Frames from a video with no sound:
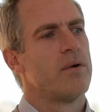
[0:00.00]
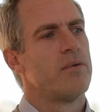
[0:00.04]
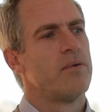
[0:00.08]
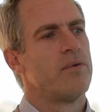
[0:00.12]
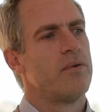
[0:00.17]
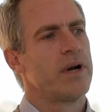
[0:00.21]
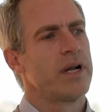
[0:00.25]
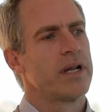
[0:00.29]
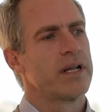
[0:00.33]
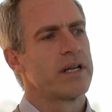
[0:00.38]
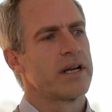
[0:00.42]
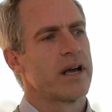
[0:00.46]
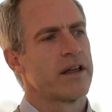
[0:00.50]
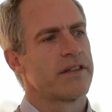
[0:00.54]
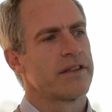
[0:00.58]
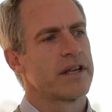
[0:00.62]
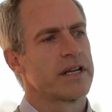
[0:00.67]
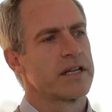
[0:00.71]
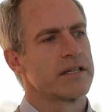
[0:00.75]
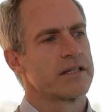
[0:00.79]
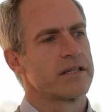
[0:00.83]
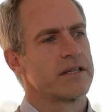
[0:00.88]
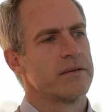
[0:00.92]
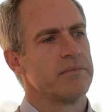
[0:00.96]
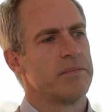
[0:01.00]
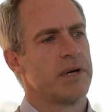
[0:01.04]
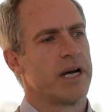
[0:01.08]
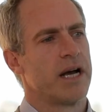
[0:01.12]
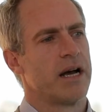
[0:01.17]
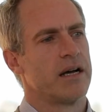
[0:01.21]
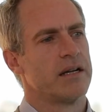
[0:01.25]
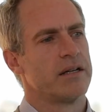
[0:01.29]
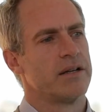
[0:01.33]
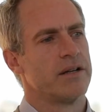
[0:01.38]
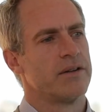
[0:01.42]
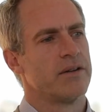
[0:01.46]
Really, I think it's
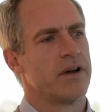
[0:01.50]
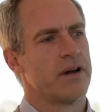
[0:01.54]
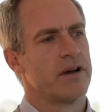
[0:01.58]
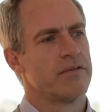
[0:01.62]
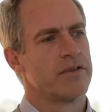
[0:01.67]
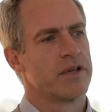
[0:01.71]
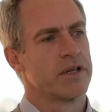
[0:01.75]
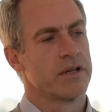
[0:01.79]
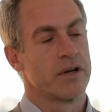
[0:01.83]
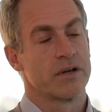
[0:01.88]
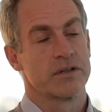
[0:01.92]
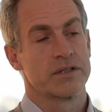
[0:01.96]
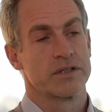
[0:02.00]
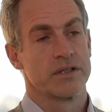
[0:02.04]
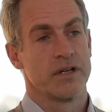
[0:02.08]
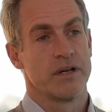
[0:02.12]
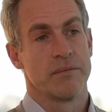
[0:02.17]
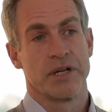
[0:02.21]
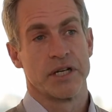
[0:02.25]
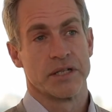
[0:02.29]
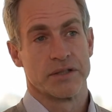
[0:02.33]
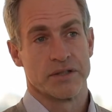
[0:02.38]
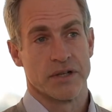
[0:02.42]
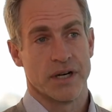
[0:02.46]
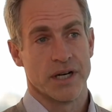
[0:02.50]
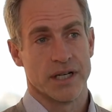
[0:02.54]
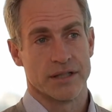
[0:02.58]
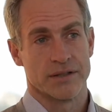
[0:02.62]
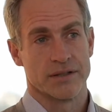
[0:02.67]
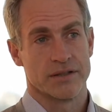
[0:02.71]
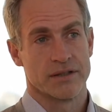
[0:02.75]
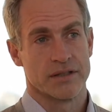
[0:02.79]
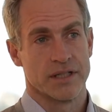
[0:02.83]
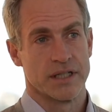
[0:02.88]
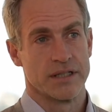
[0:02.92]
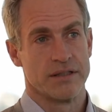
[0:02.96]
about, over the long term, earning
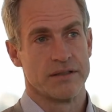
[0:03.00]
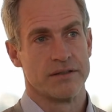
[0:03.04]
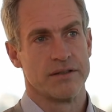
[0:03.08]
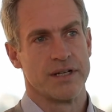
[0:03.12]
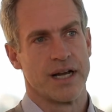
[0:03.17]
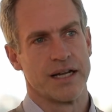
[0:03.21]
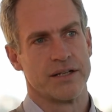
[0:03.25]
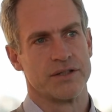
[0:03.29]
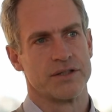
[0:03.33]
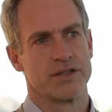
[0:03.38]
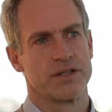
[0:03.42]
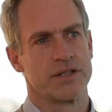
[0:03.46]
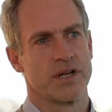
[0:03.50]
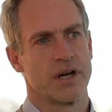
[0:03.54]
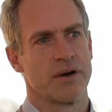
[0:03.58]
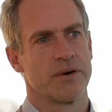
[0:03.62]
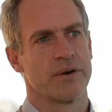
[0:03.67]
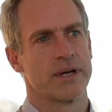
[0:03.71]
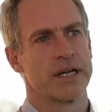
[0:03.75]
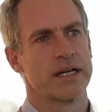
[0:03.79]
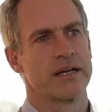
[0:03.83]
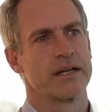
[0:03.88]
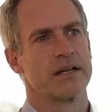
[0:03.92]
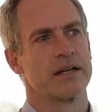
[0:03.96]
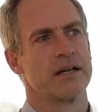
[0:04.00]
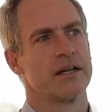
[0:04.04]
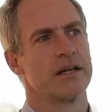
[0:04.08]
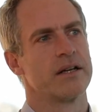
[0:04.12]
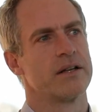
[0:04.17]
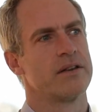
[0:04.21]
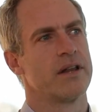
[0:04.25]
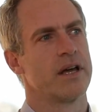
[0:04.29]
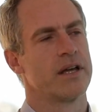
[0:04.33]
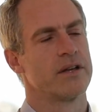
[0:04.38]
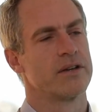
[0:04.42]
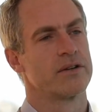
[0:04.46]
trust and showing
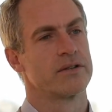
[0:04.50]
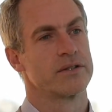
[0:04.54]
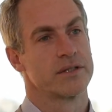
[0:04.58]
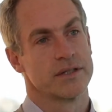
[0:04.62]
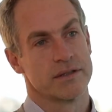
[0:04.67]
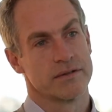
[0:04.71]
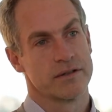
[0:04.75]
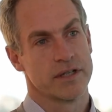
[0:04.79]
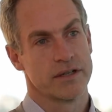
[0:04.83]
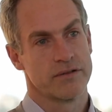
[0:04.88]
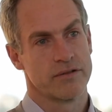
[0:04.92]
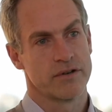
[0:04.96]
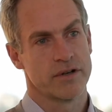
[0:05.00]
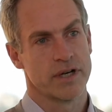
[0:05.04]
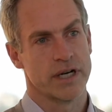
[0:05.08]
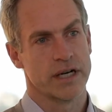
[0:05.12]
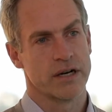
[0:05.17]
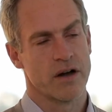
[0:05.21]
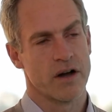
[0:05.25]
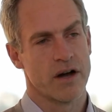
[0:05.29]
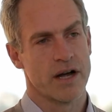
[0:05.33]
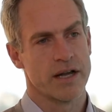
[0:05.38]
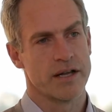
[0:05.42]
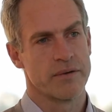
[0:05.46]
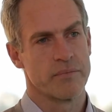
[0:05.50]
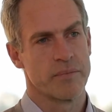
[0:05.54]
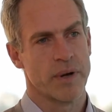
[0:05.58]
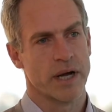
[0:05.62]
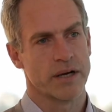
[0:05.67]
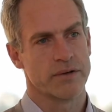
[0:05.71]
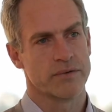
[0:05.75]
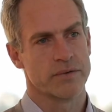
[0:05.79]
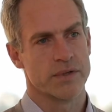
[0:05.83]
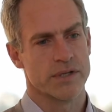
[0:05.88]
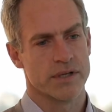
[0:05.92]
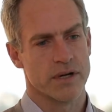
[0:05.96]
that you're delivering high
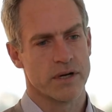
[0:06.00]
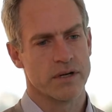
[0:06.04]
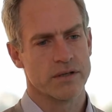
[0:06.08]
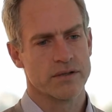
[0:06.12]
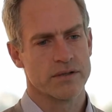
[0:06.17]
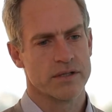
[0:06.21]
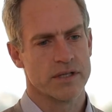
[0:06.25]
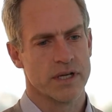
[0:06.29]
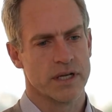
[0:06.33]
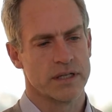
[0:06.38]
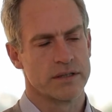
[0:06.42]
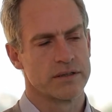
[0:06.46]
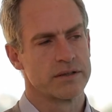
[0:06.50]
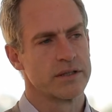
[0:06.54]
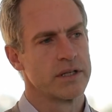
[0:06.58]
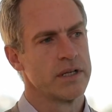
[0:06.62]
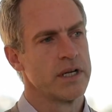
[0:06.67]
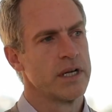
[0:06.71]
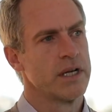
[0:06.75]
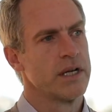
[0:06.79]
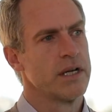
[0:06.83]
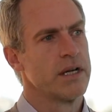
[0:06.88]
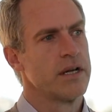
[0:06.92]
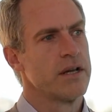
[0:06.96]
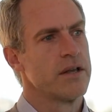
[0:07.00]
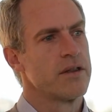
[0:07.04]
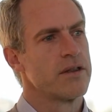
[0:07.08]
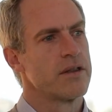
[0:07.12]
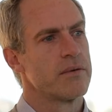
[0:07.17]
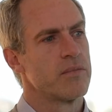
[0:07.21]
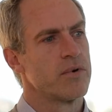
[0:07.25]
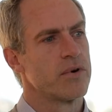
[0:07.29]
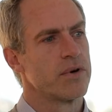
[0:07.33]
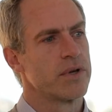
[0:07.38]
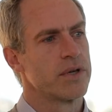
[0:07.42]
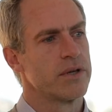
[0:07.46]
impact results. And the
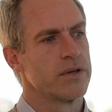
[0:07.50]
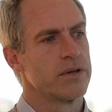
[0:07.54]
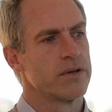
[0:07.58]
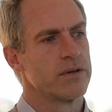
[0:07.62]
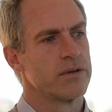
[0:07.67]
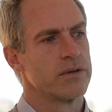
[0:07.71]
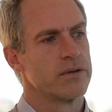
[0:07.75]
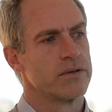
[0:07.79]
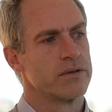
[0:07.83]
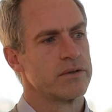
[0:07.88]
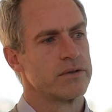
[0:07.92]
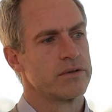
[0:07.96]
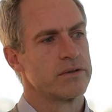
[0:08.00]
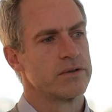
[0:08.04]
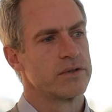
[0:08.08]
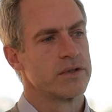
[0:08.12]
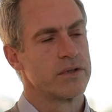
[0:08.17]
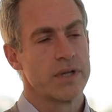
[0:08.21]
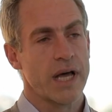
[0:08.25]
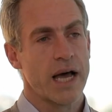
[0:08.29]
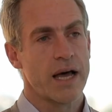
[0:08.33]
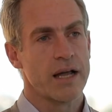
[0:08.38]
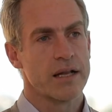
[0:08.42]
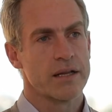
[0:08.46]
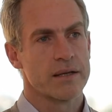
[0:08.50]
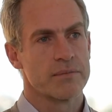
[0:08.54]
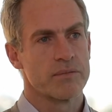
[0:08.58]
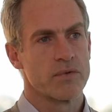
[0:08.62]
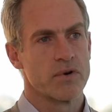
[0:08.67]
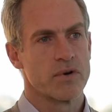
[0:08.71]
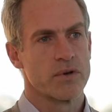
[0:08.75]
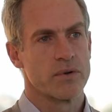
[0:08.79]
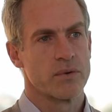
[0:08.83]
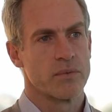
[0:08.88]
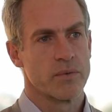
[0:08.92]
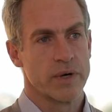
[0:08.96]
more you do that, the
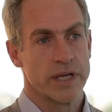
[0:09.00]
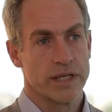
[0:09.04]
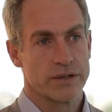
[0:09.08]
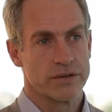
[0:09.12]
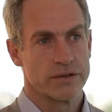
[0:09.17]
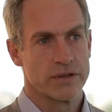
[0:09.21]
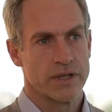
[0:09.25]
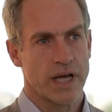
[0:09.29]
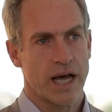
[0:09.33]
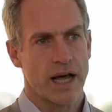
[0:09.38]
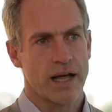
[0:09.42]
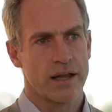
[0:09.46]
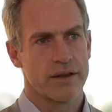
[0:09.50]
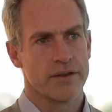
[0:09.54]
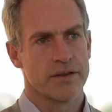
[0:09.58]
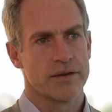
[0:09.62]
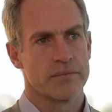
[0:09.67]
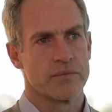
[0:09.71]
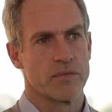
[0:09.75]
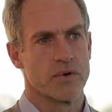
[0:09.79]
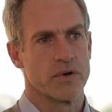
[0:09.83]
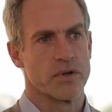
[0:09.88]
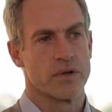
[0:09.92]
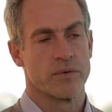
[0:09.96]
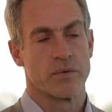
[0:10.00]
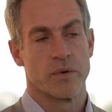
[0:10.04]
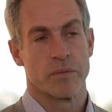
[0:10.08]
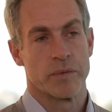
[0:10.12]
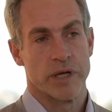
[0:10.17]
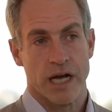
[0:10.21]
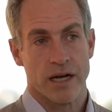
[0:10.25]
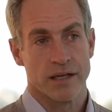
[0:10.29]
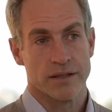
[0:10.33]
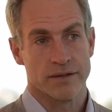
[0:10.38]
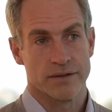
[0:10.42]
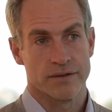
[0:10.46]
more that we do that, the more that we'll be
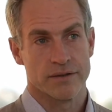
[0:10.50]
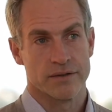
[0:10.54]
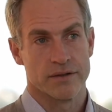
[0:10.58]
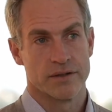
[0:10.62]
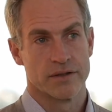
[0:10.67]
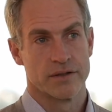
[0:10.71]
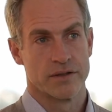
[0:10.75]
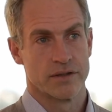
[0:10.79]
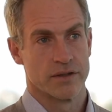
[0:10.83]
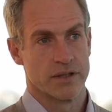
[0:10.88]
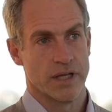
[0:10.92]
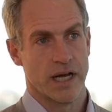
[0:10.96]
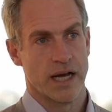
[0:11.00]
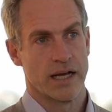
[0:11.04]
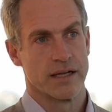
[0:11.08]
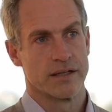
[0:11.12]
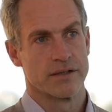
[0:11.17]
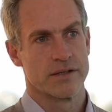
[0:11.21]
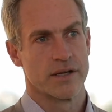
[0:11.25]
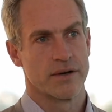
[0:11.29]
asked to do that.